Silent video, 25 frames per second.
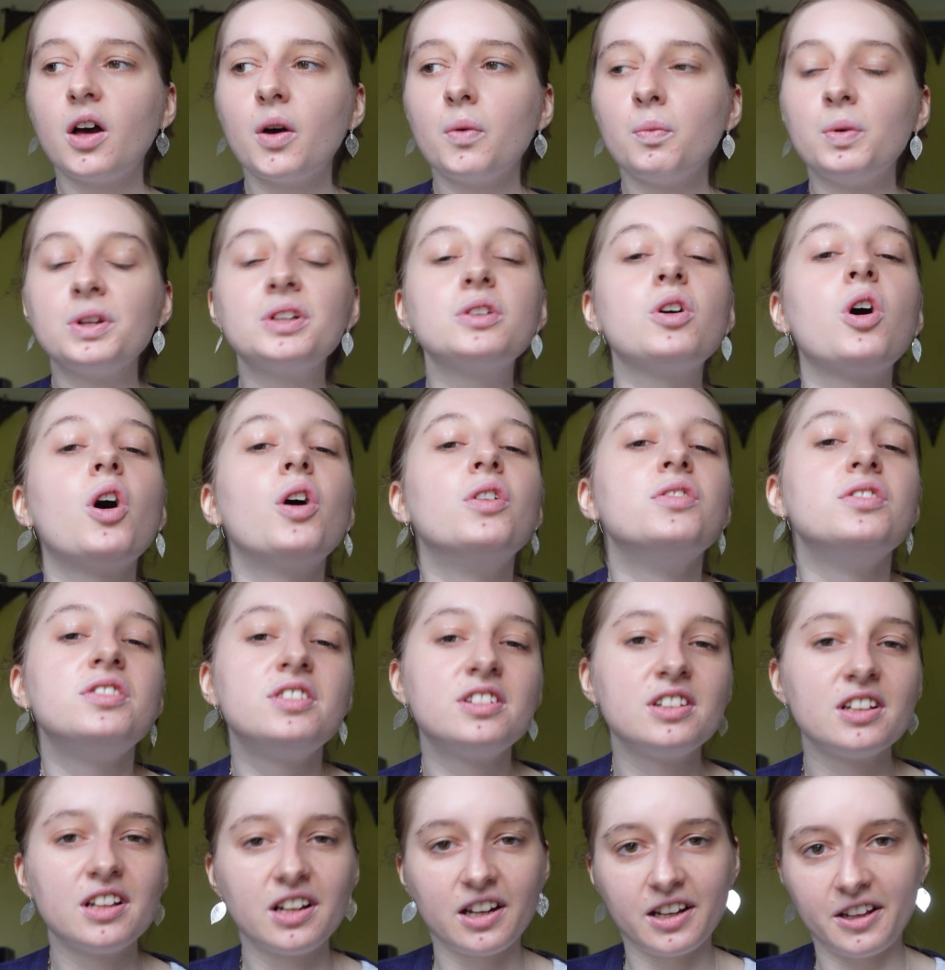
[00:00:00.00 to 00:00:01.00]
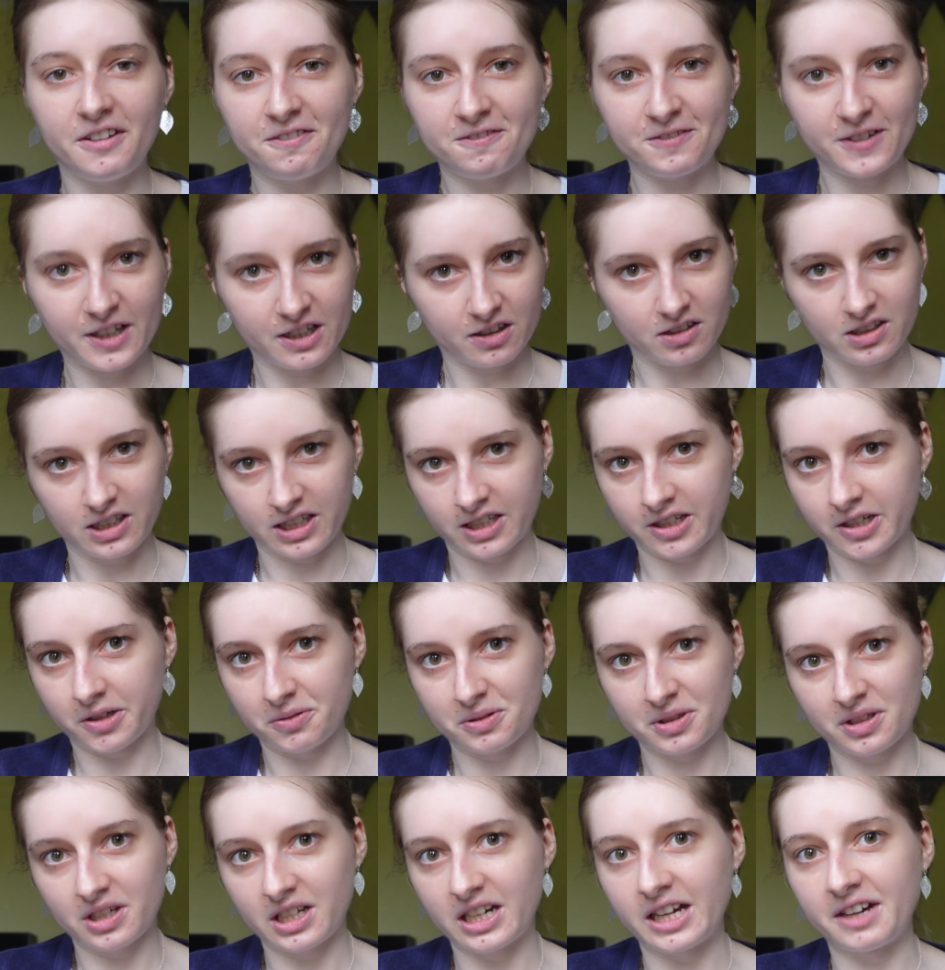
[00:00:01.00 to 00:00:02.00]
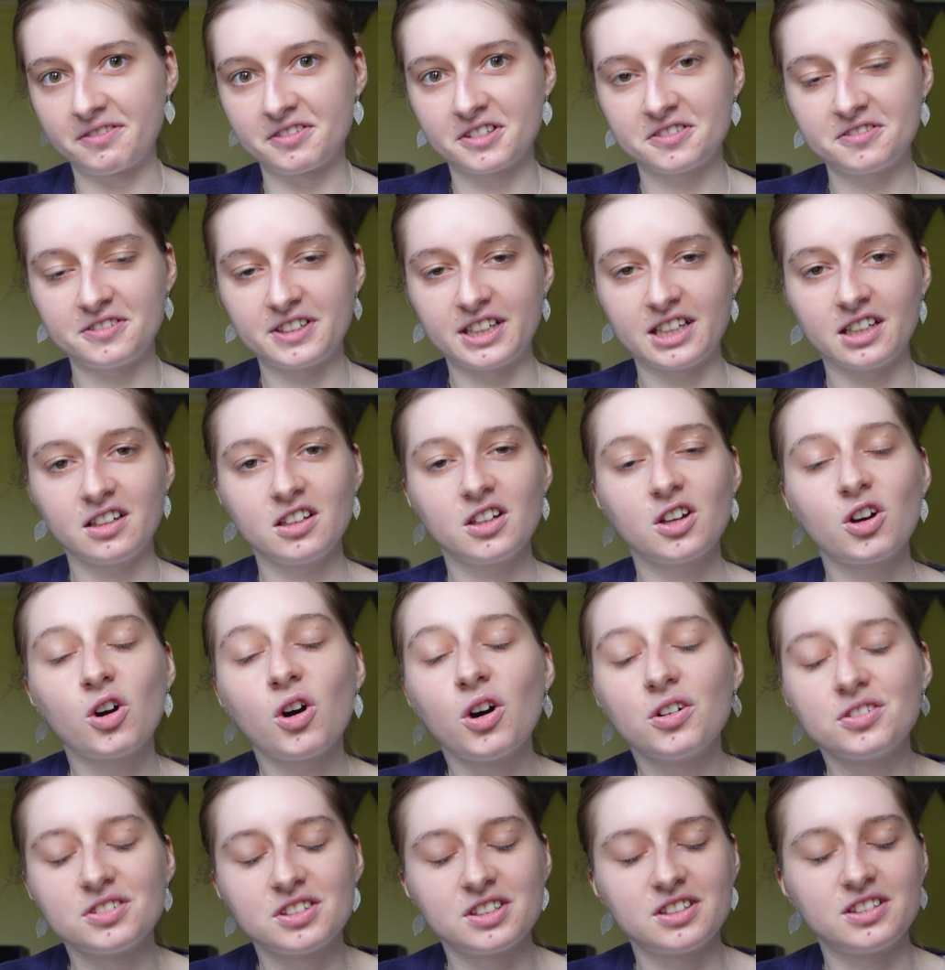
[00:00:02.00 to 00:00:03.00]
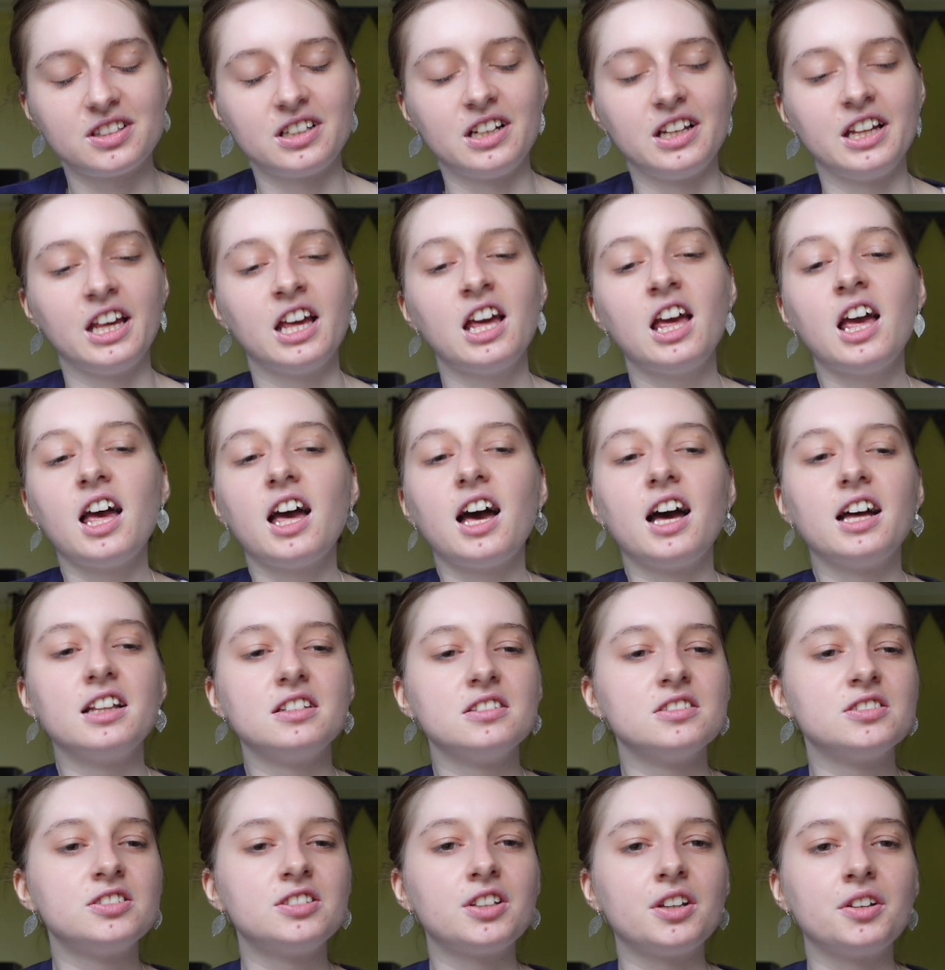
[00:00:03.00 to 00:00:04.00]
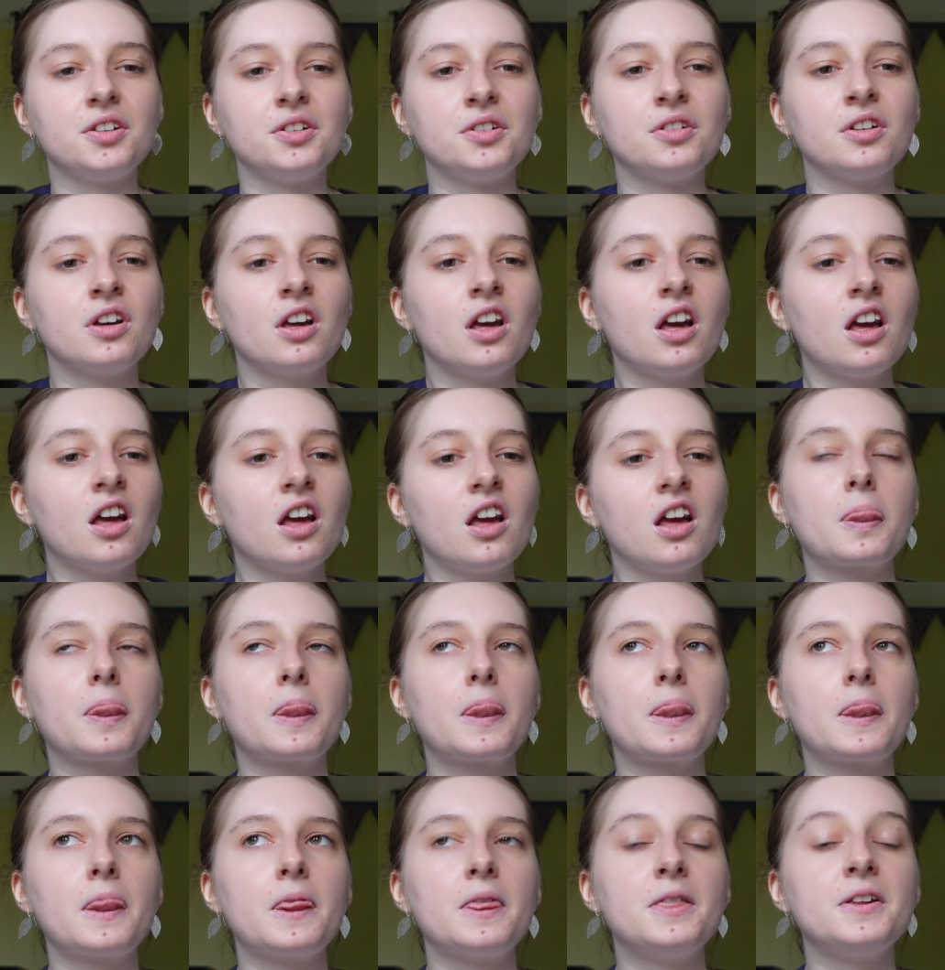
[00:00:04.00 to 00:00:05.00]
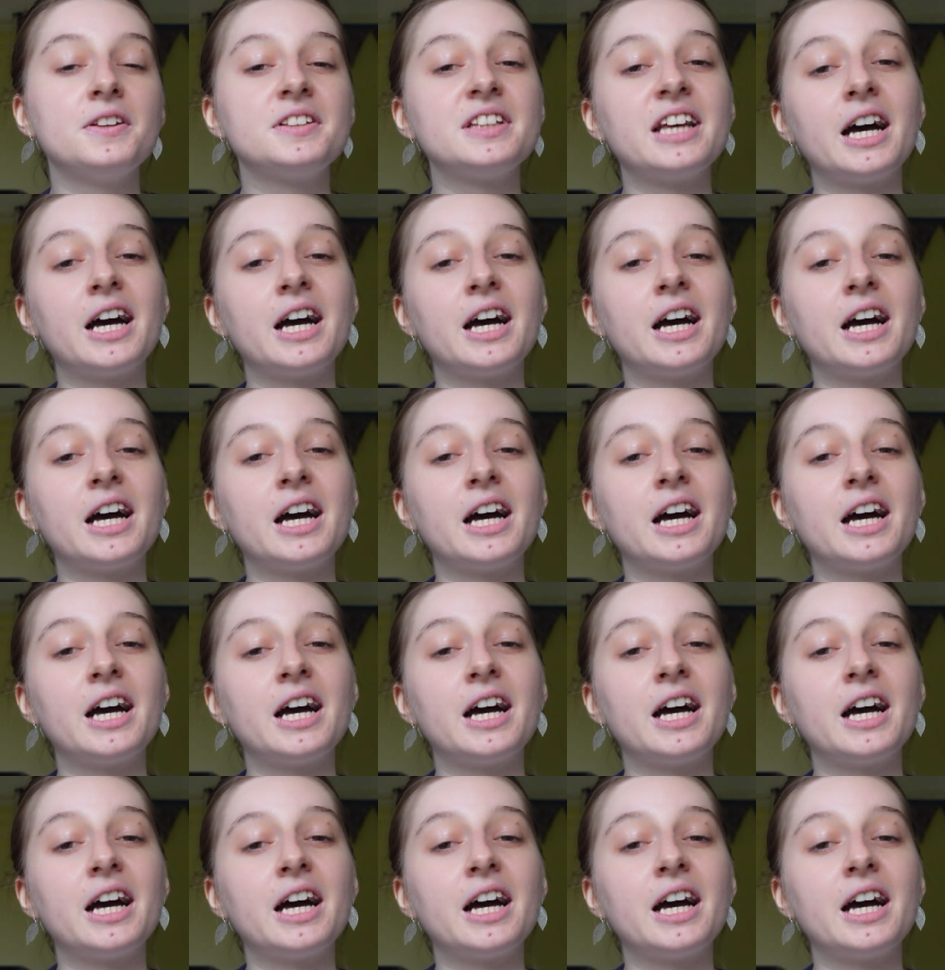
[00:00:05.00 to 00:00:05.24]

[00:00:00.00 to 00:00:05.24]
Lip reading: would constantly feel like I was going to have a fit, constantly. And so this